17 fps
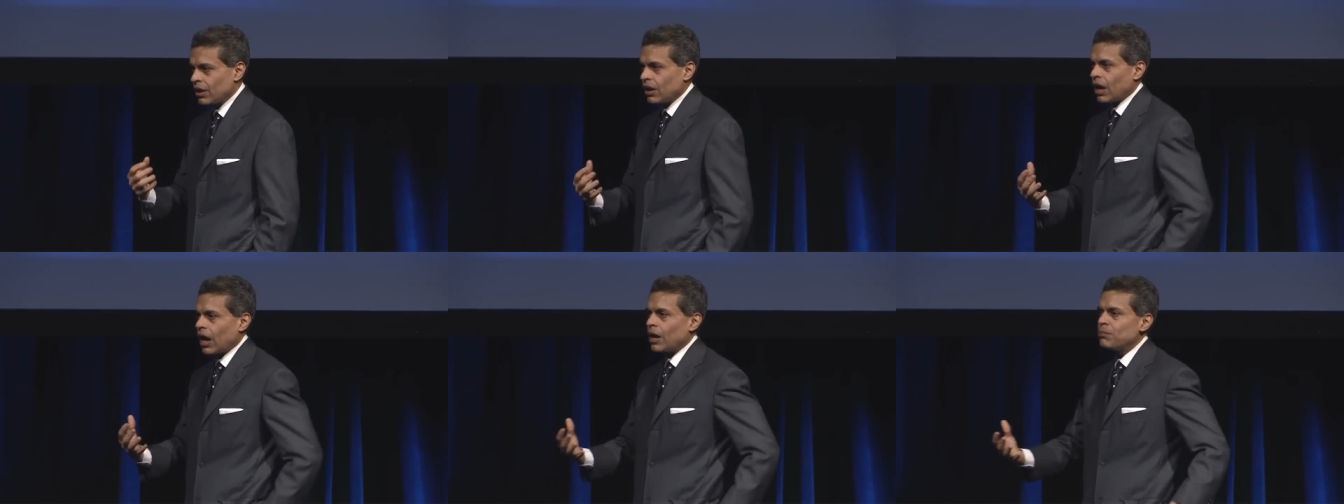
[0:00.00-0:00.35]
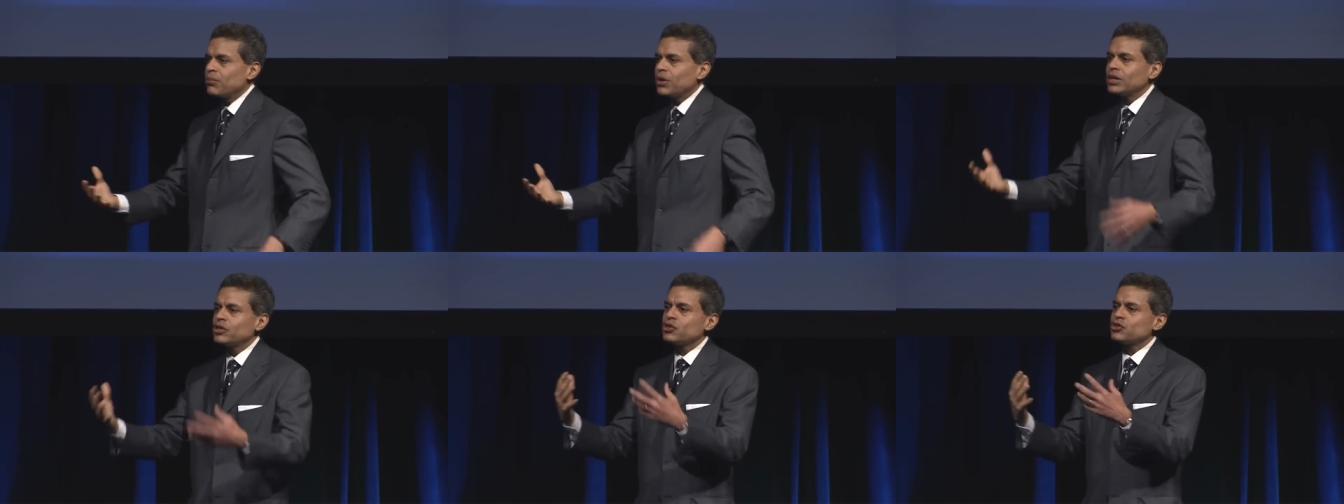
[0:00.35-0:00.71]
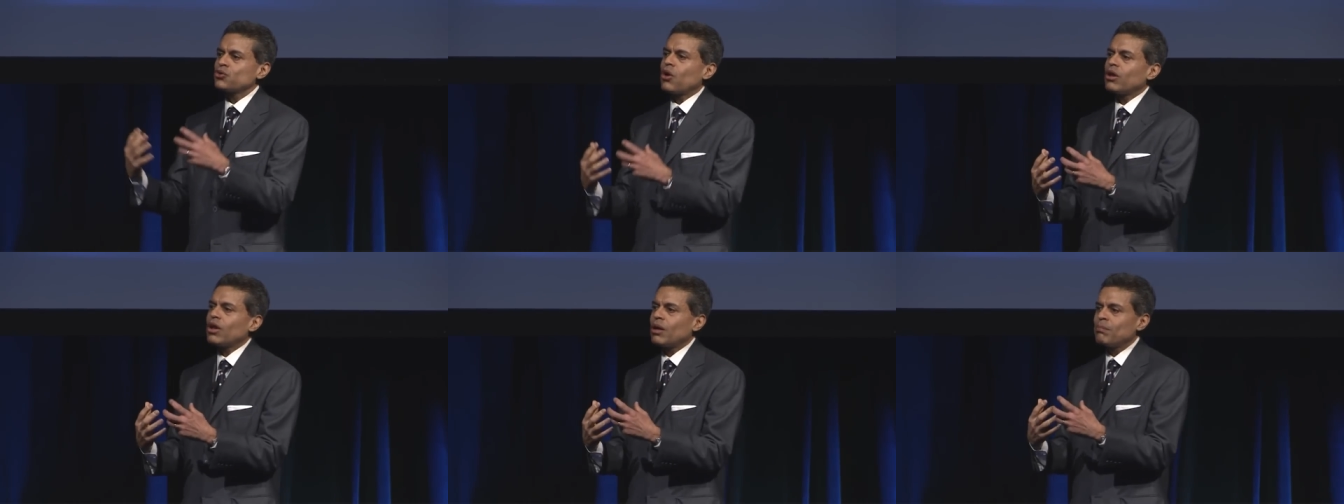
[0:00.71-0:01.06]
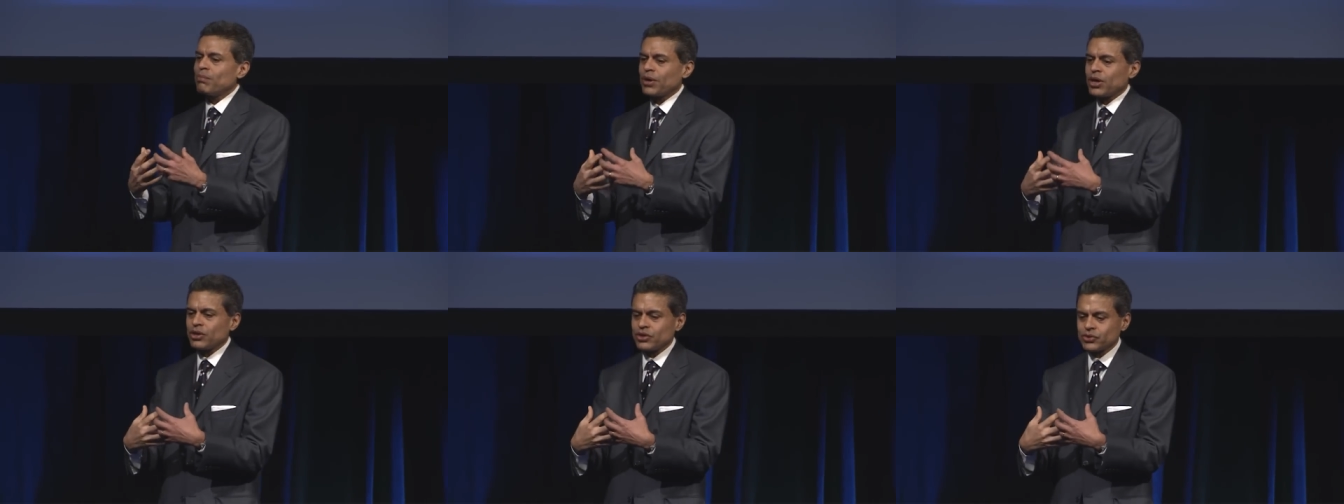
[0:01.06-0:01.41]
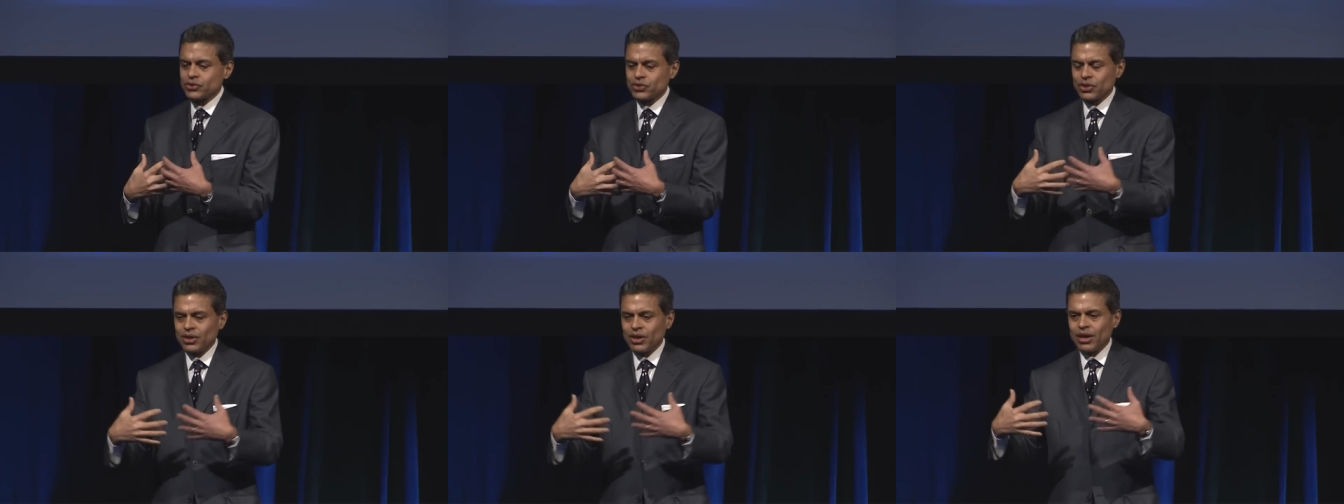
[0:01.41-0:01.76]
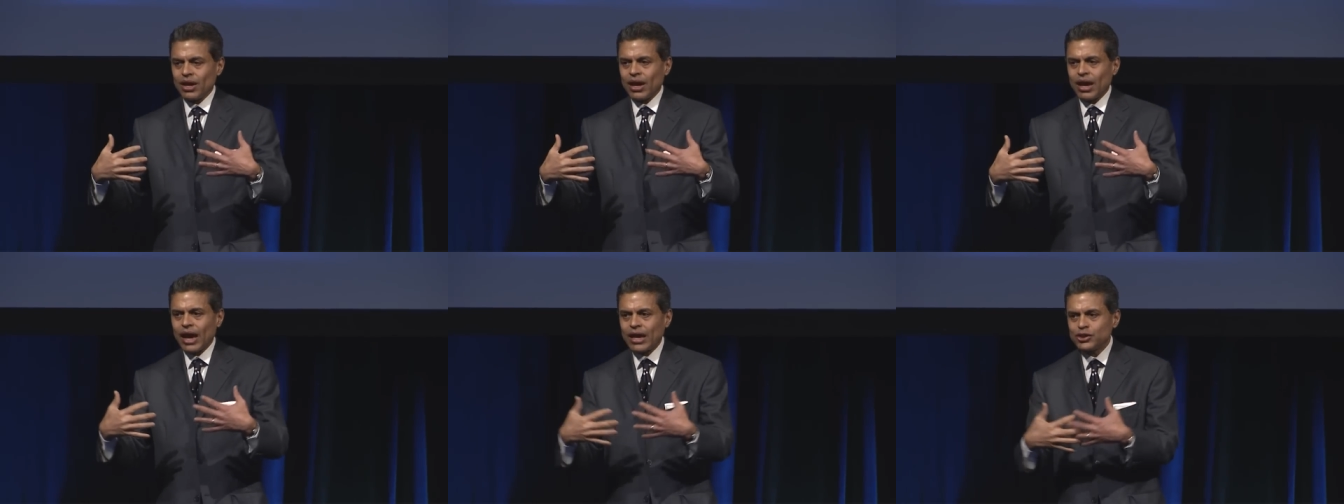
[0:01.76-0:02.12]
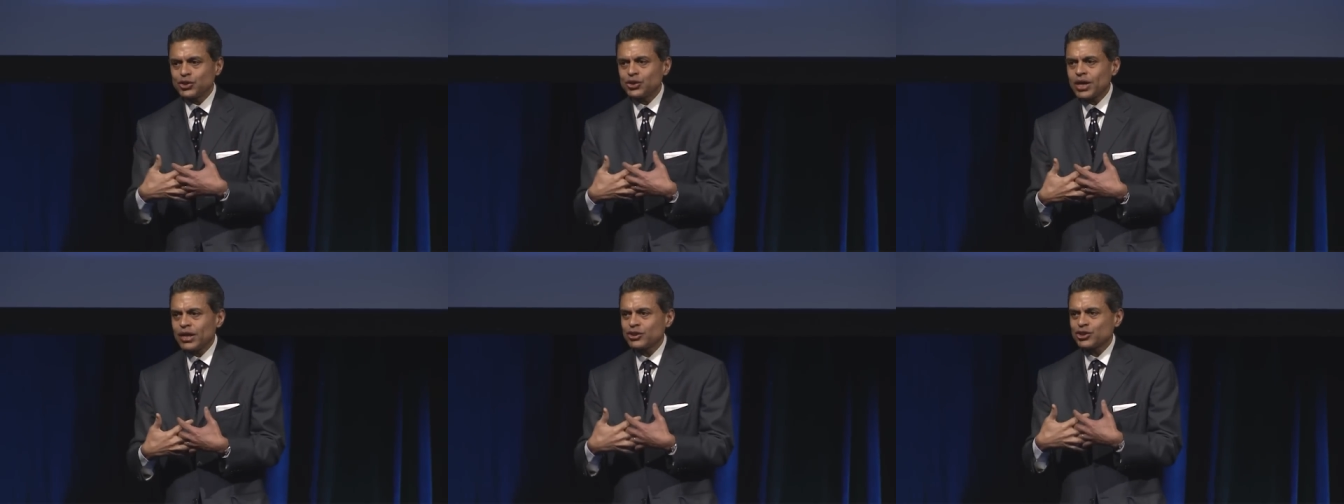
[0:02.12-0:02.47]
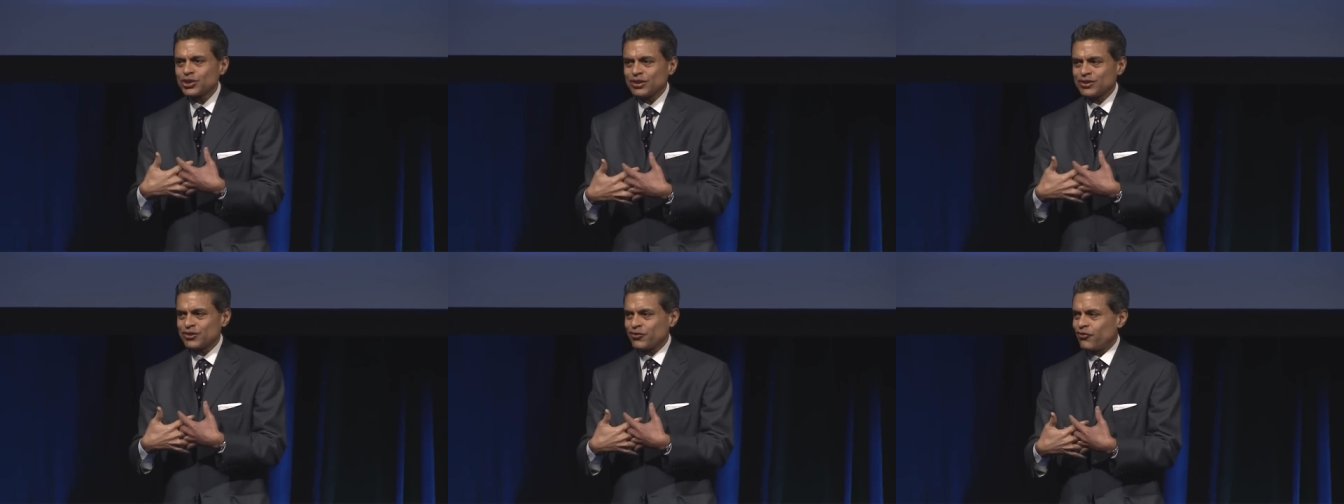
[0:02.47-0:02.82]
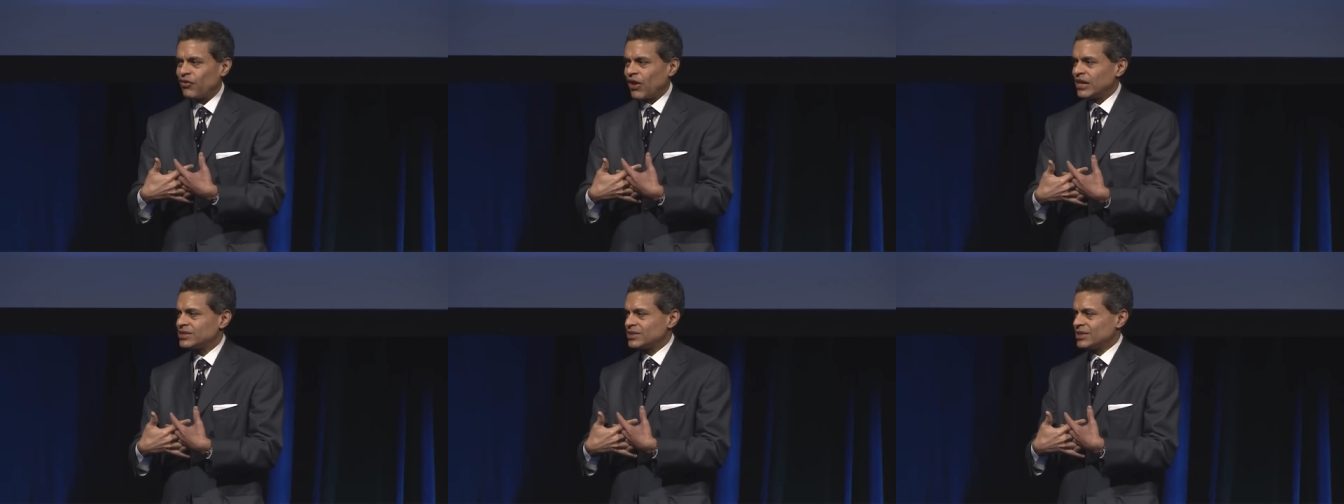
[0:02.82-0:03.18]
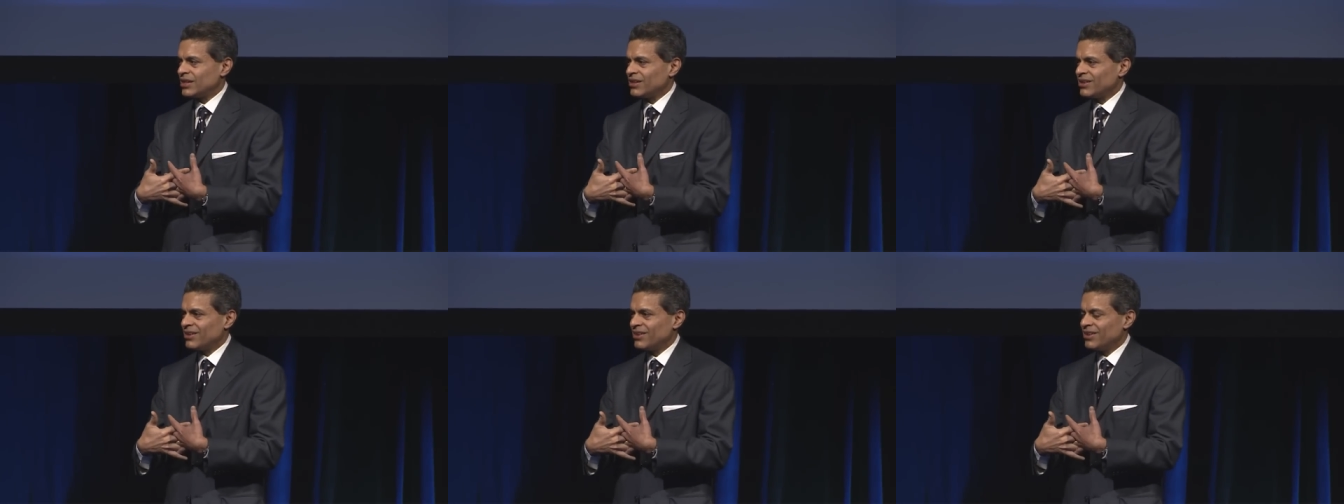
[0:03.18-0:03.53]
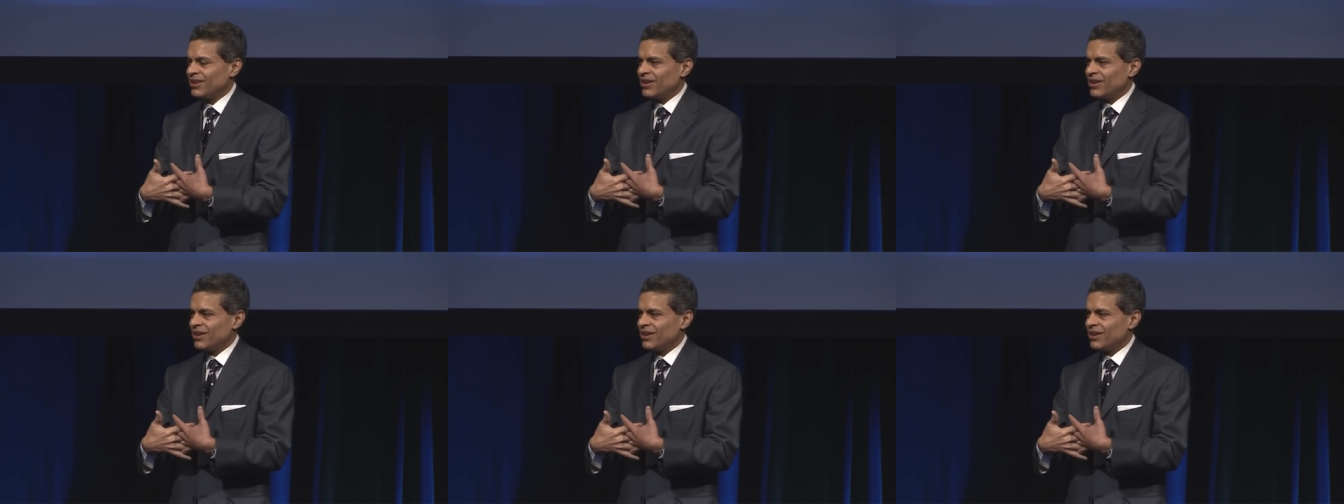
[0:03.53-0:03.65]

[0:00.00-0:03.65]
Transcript: I bring this all up because education is facing